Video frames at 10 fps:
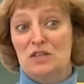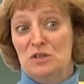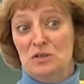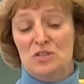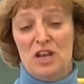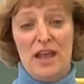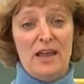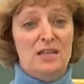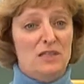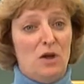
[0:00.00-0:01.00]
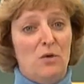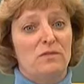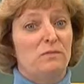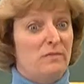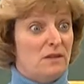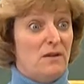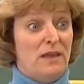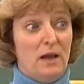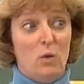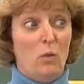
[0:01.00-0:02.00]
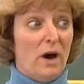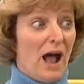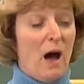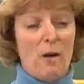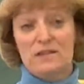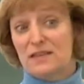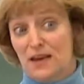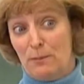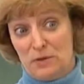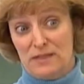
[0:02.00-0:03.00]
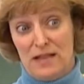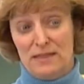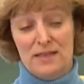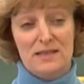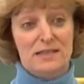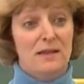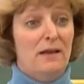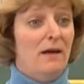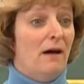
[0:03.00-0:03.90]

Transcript: You do change, you know, start thinking, how else can I present this?